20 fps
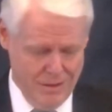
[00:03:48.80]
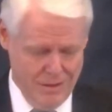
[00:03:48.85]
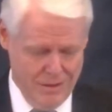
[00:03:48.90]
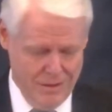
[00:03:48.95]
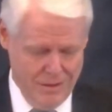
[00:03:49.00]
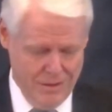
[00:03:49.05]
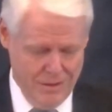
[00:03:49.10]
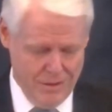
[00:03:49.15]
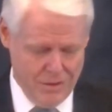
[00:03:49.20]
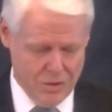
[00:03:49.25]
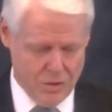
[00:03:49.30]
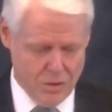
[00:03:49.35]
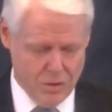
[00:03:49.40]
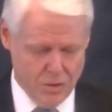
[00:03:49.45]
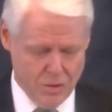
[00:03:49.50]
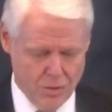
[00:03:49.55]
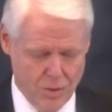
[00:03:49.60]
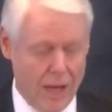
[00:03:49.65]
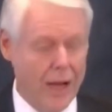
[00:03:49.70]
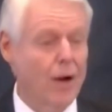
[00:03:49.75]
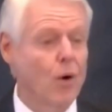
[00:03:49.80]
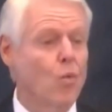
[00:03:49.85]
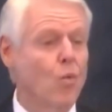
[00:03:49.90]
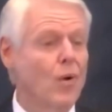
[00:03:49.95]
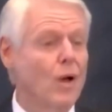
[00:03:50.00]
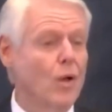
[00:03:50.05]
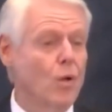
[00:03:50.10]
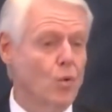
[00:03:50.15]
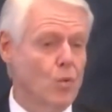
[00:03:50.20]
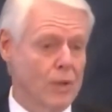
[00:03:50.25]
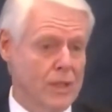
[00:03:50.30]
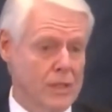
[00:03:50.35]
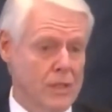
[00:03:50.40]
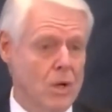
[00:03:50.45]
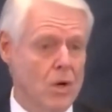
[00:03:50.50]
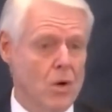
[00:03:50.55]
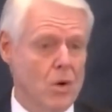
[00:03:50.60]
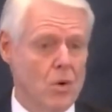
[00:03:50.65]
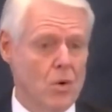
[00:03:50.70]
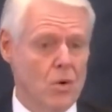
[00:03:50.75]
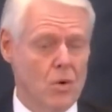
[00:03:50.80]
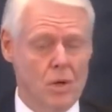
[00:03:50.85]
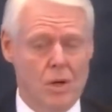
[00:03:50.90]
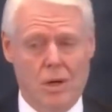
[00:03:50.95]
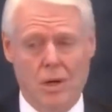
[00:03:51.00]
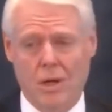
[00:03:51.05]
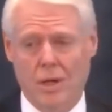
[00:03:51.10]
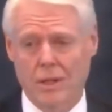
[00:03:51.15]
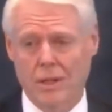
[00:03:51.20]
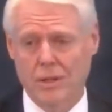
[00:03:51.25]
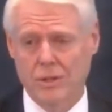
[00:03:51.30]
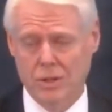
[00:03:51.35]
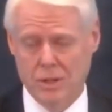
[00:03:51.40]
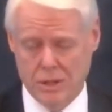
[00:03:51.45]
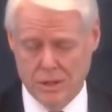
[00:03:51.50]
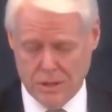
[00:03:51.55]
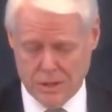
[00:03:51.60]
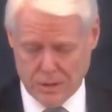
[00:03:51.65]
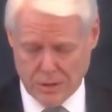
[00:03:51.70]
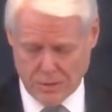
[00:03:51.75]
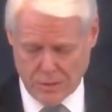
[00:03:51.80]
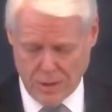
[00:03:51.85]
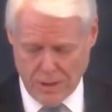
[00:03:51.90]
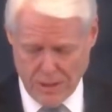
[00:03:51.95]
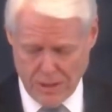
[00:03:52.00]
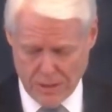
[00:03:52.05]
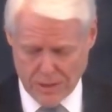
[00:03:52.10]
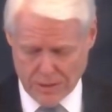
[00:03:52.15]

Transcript: to how well we know God and Jesus Christ.